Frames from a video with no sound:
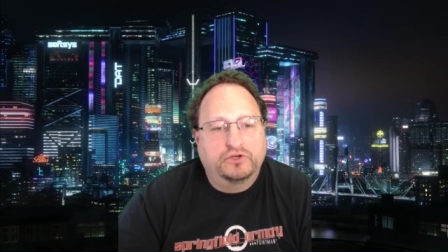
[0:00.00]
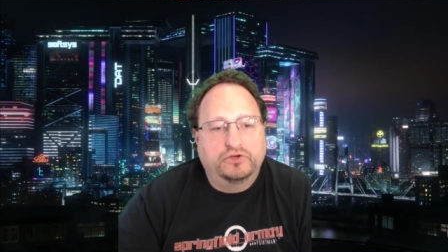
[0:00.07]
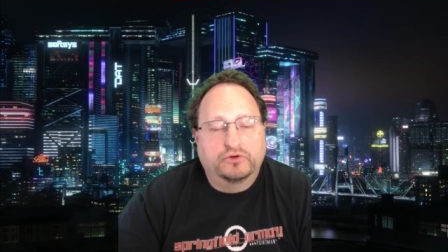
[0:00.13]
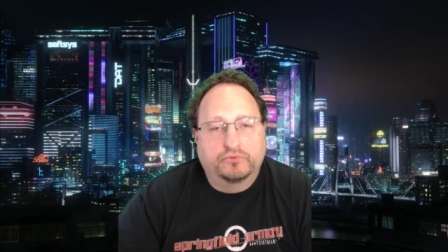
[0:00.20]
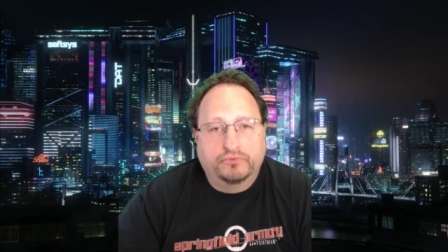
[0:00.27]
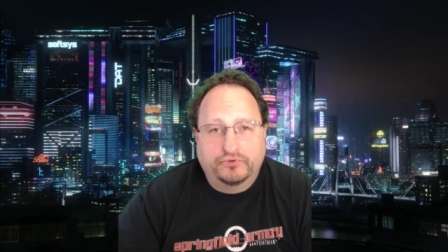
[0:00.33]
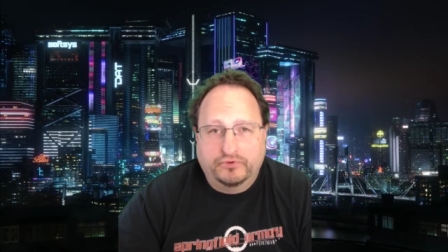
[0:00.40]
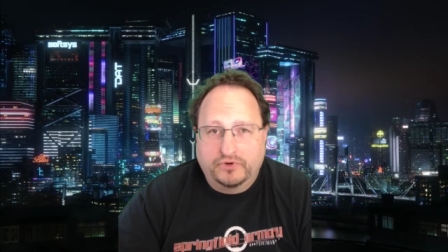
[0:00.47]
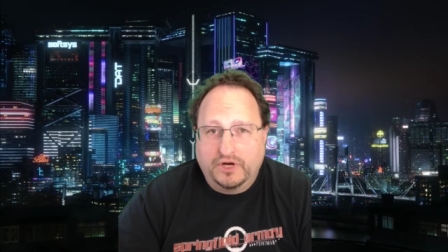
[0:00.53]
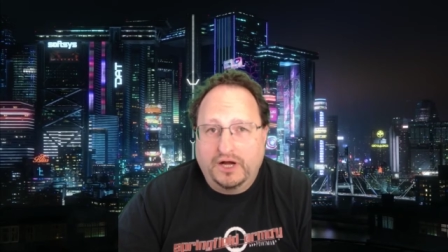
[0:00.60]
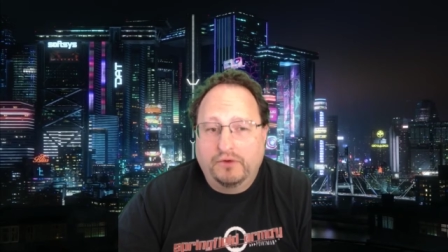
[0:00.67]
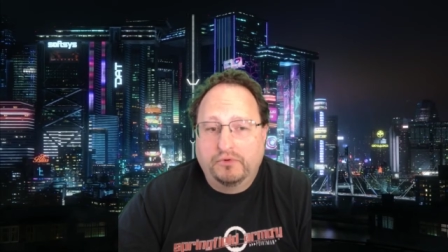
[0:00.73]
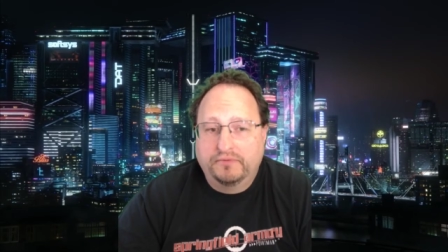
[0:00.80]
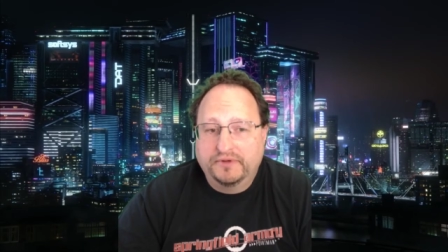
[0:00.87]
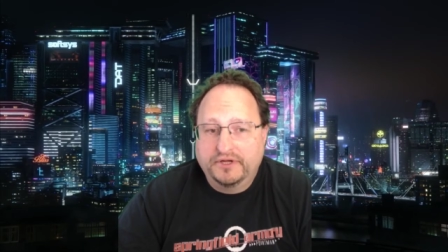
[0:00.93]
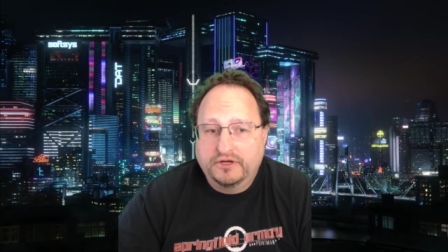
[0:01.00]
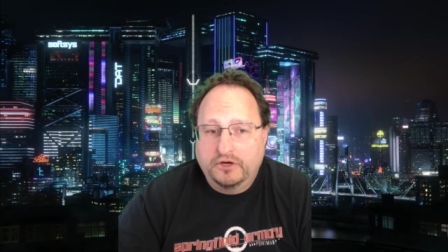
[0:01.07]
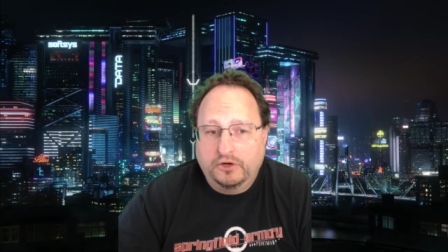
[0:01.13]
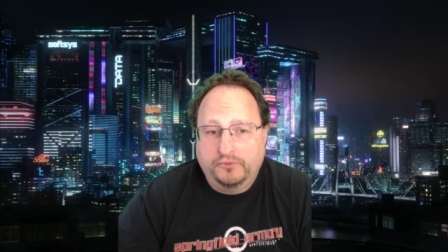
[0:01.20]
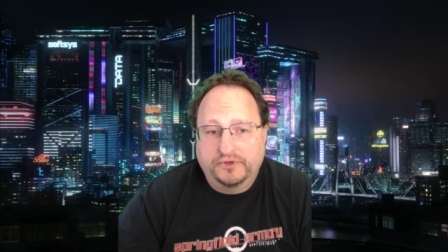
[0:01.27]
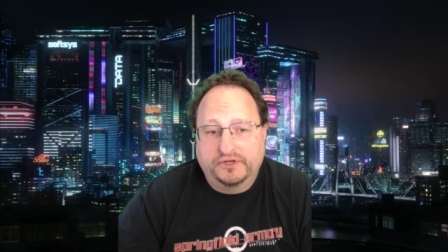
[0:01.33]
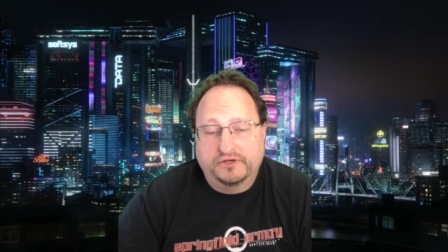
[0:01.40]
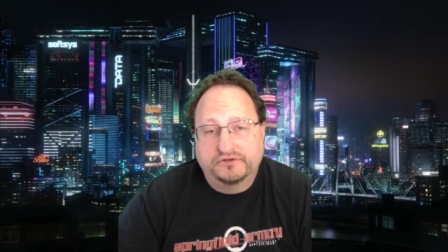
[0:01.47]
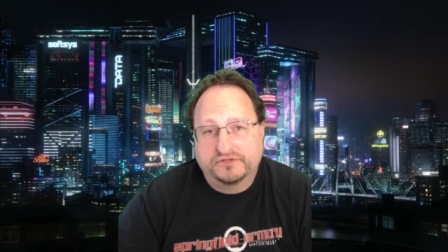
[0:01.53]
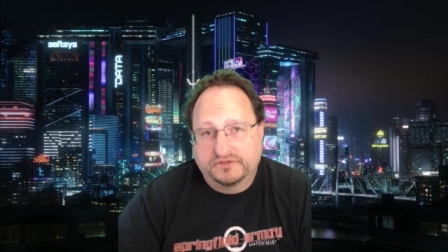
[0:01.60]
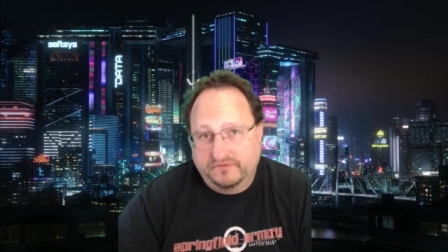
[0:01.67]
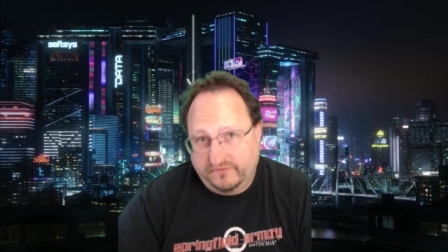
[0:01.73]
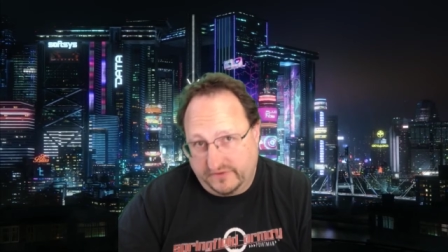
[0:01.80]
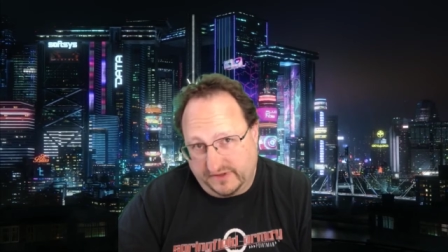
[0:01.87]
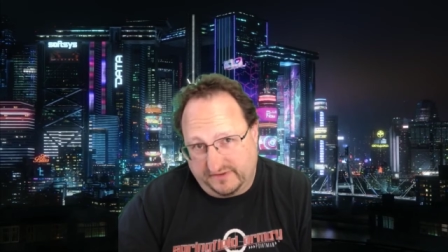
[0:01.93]
you're probably
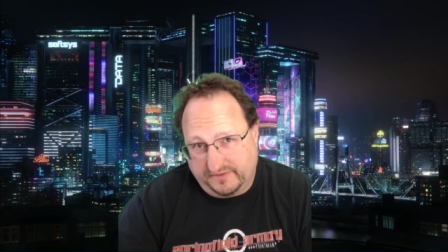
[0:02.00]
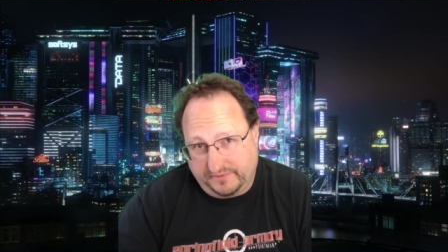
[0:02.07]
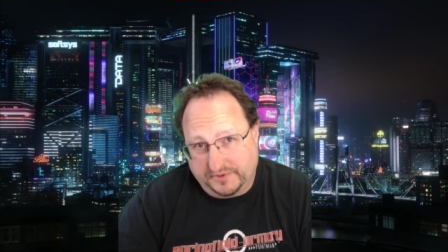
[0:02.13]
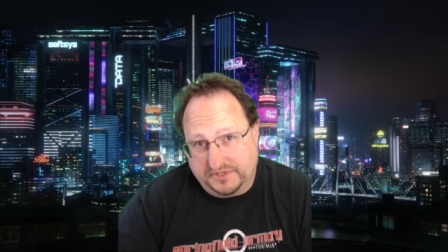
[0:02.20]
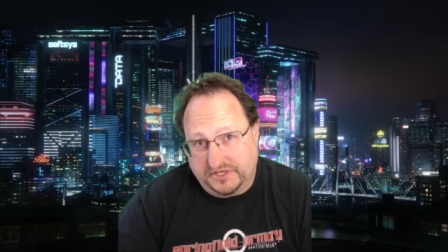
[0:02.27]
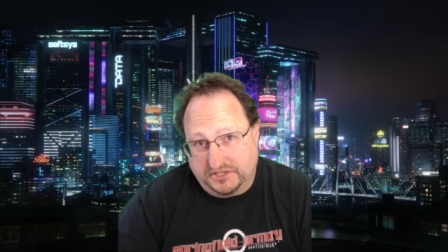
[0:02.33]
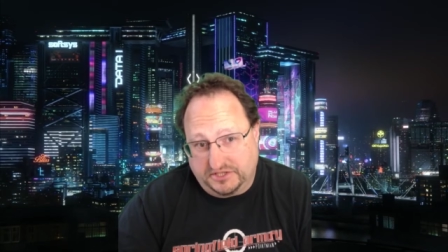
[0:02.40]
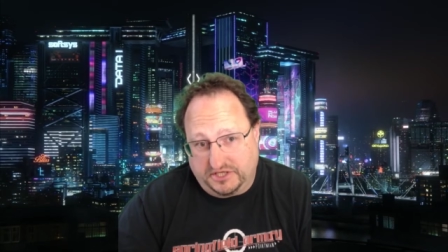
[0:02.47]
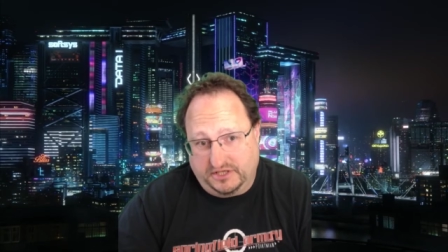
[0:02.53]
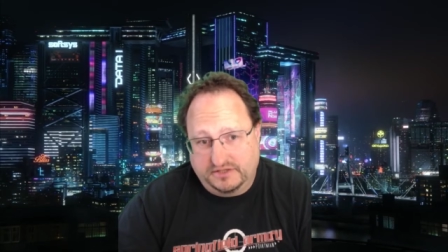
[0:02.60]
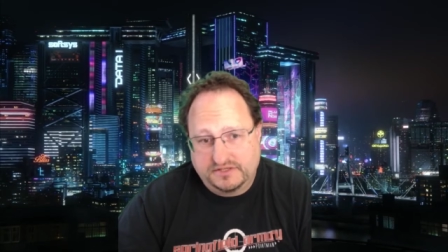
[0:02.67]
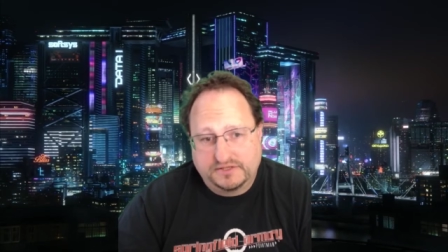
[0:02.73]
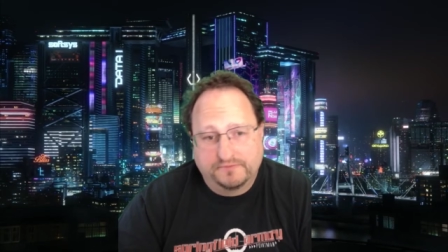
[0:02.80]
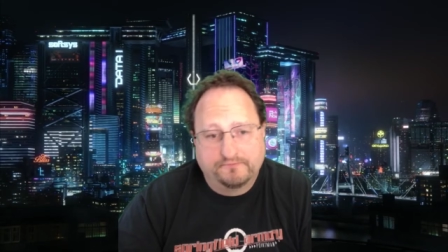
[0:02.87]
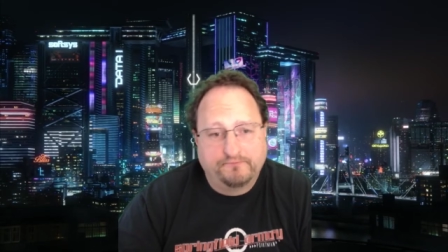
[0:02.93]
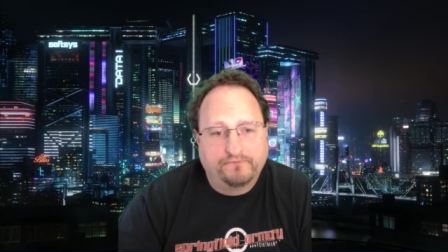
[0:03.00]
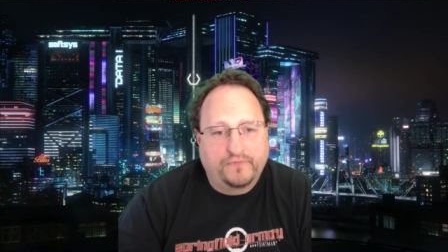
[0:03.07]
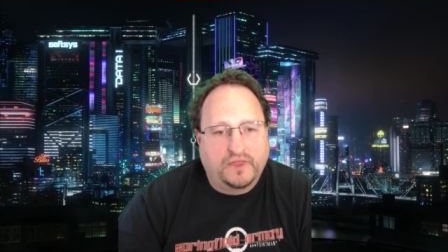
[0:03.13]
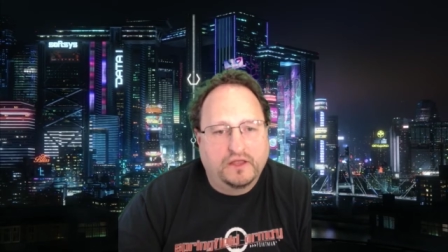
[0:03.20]
comatose, 50% chance,